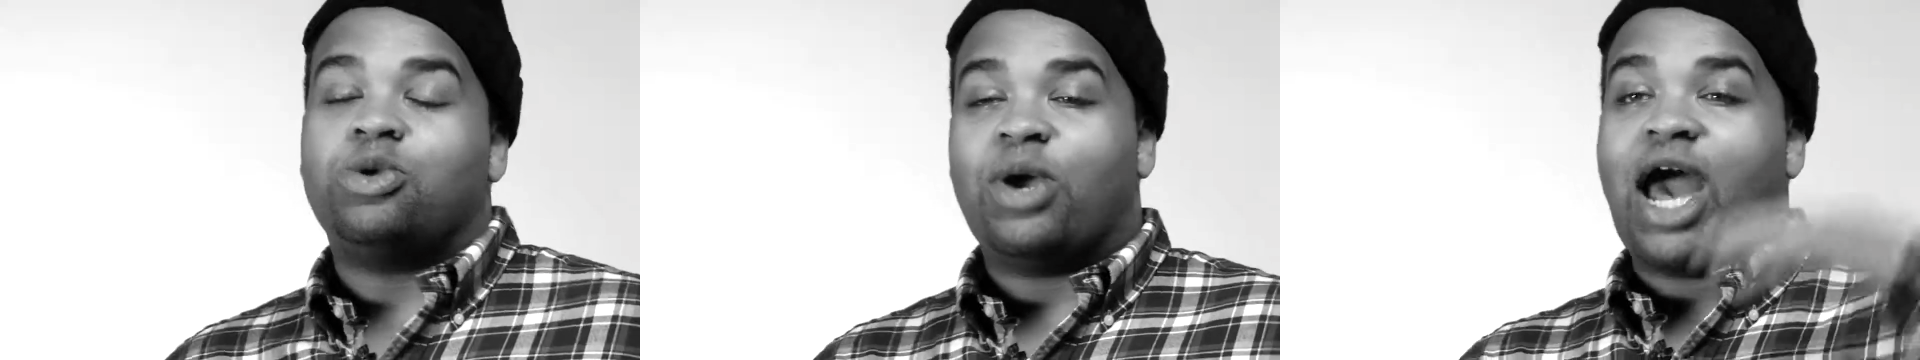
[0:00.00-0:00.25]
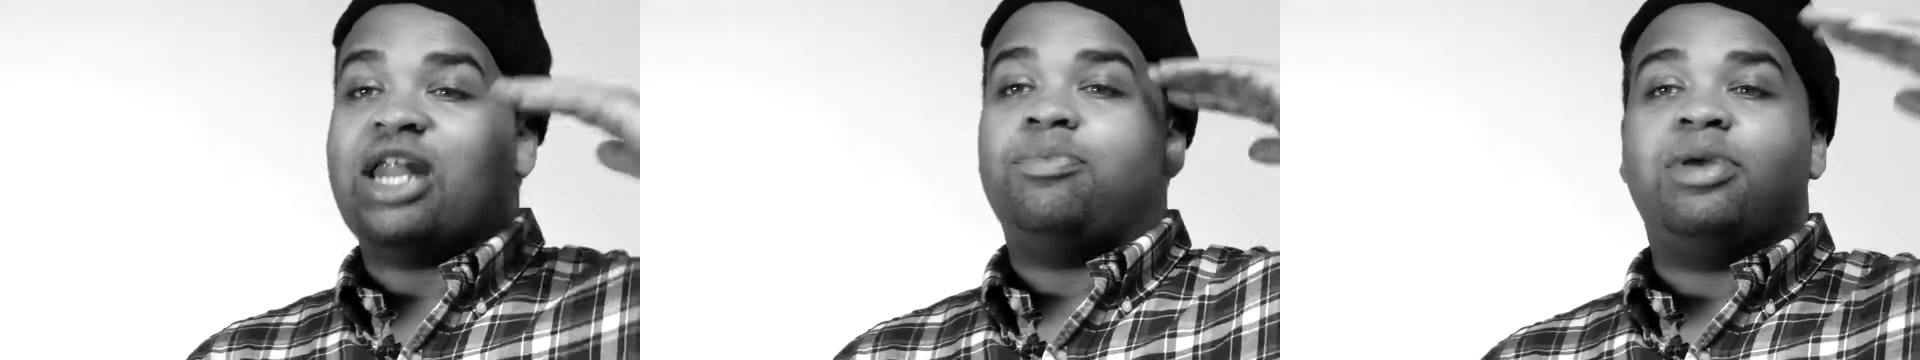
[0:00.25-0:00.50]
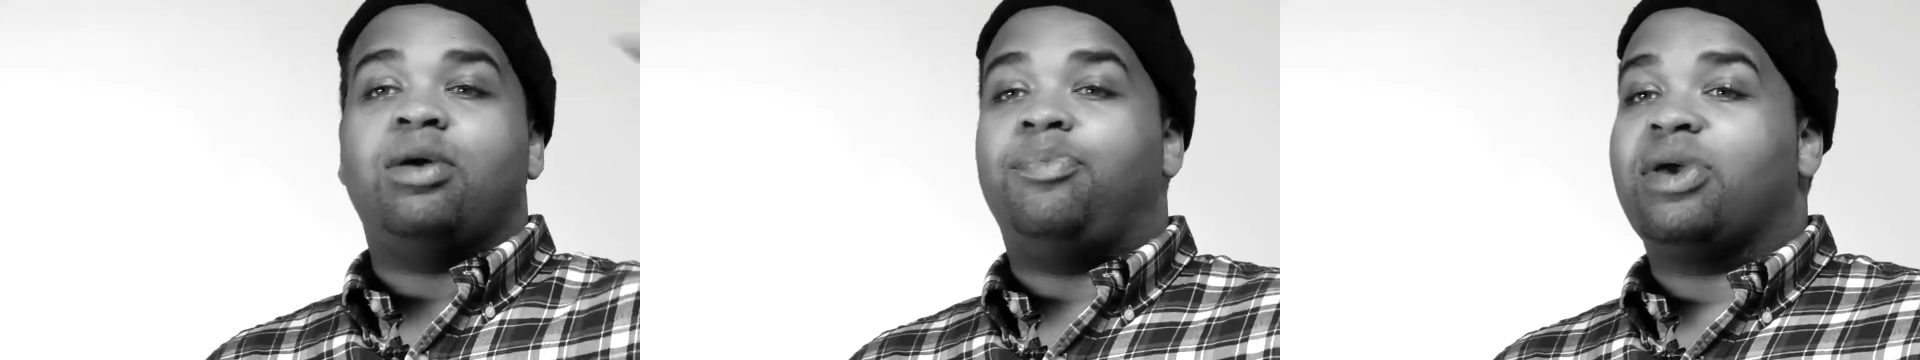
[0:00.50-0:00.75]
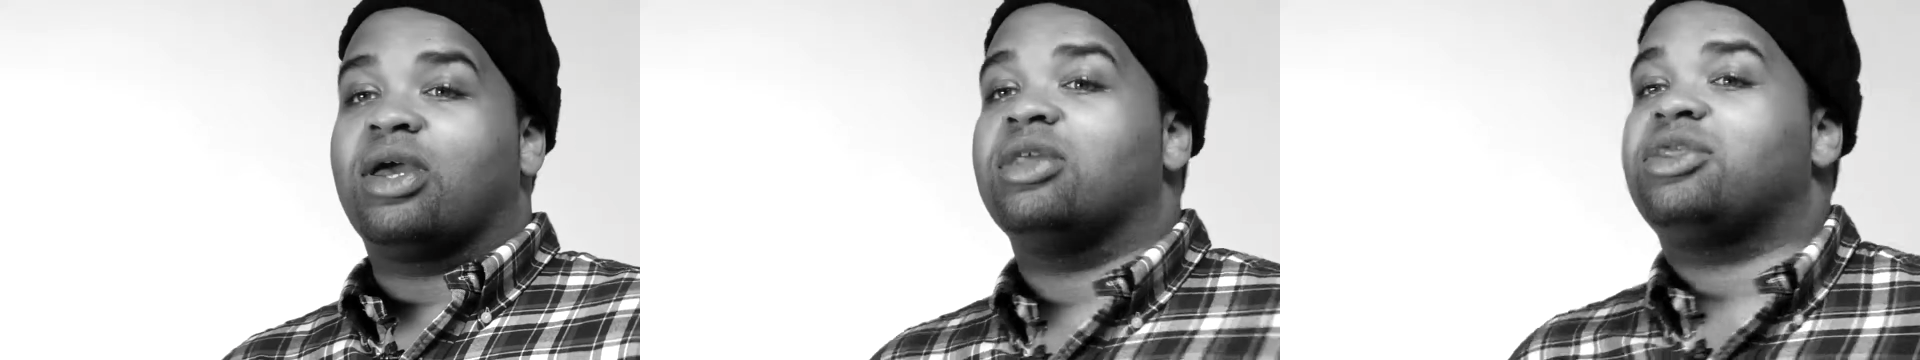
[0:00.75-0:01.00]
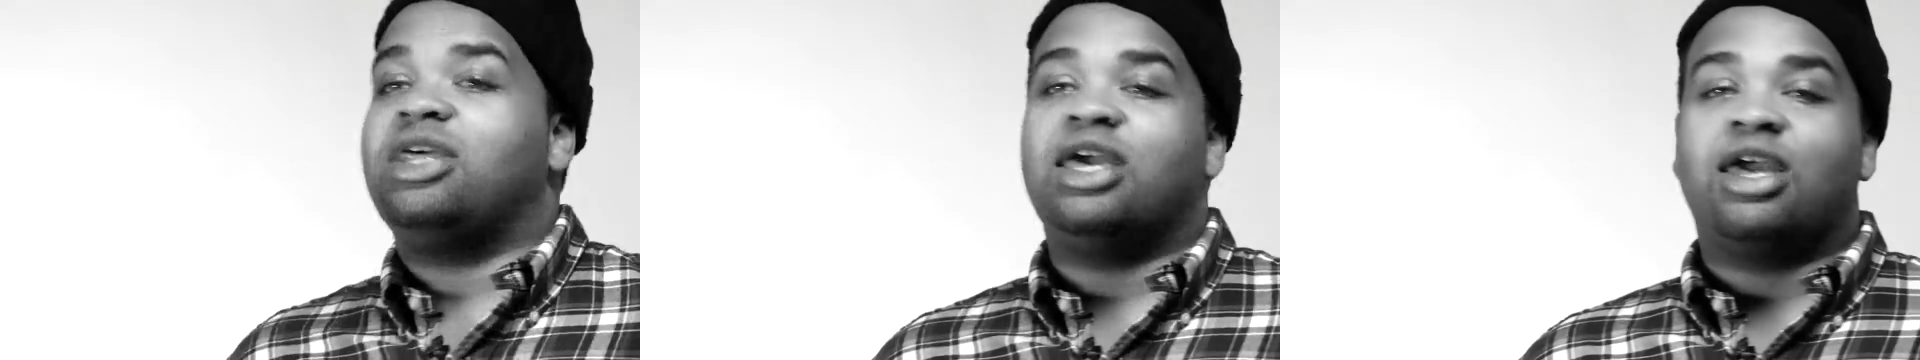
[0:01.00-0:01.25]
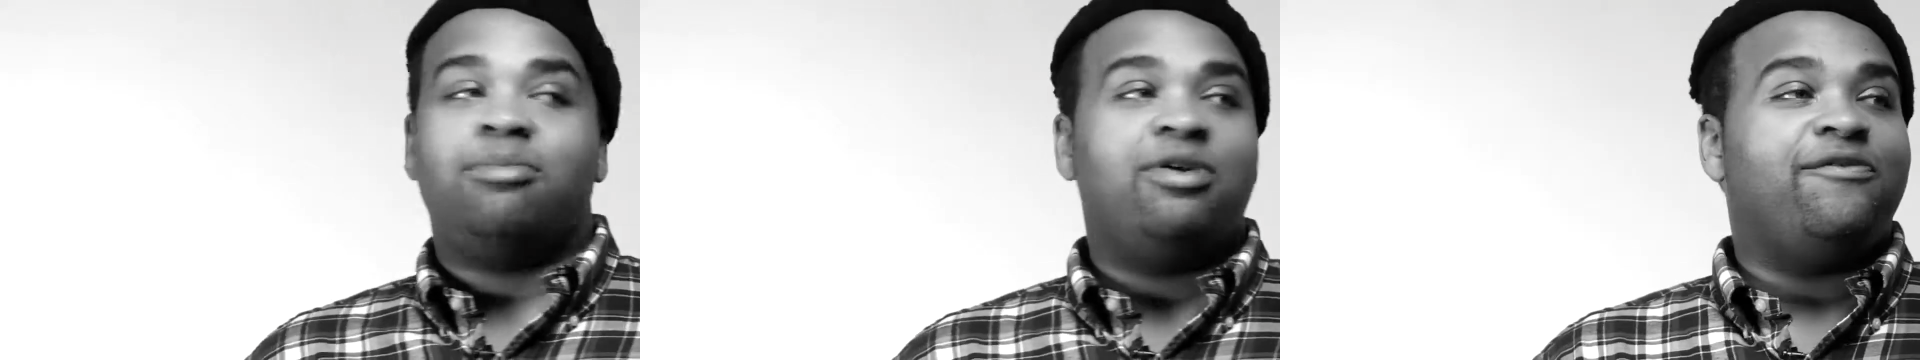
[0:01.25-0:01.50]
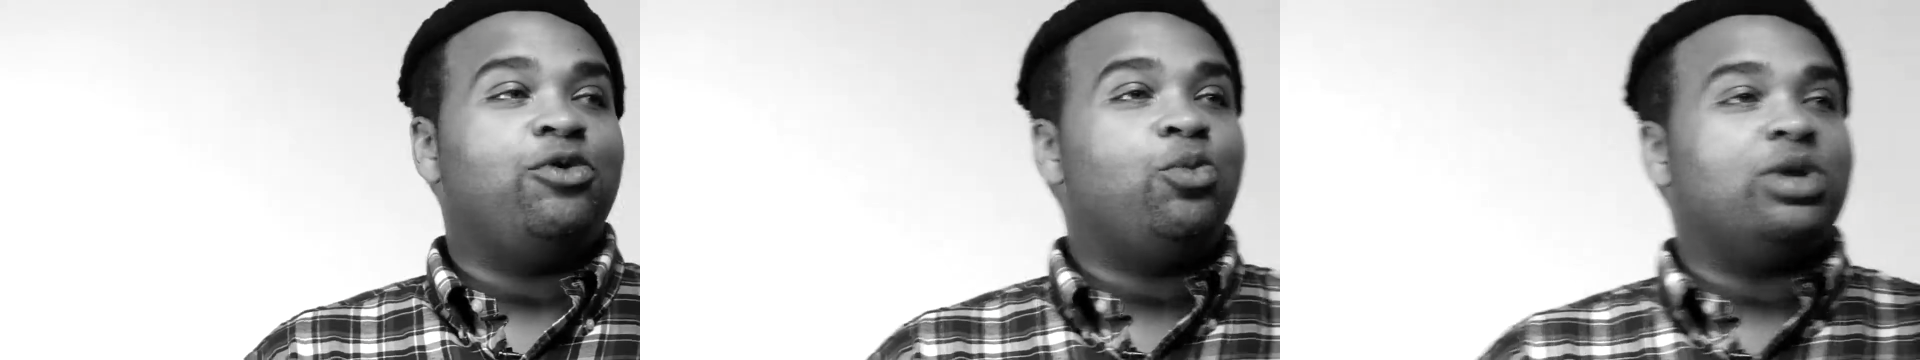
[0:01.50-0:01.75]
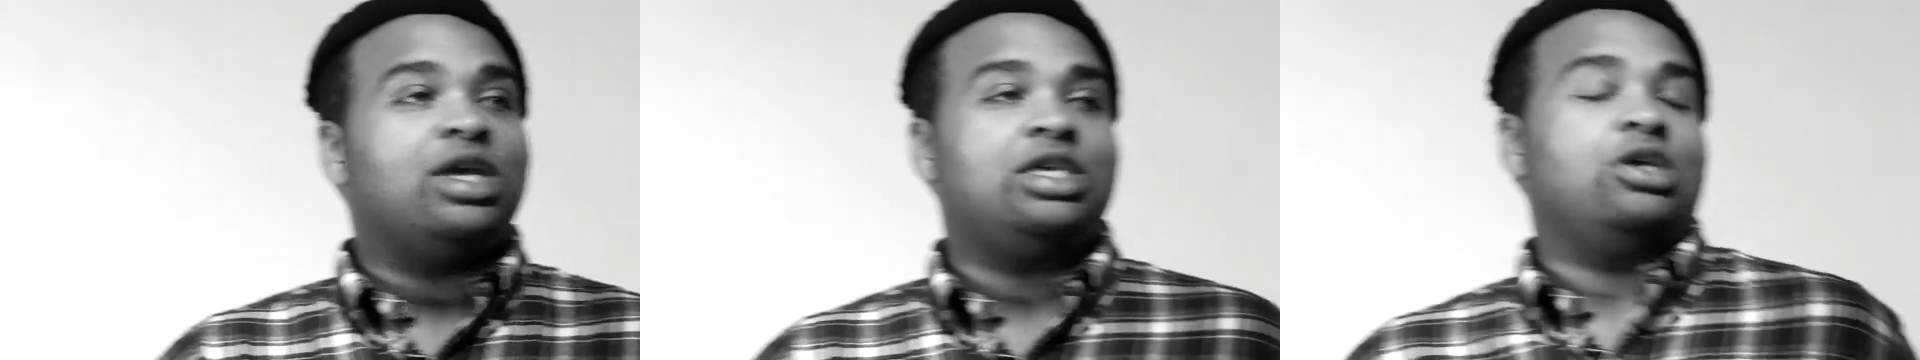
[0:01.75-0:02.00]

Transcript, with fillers: So it got to be a bigger thing. I mean, if you want to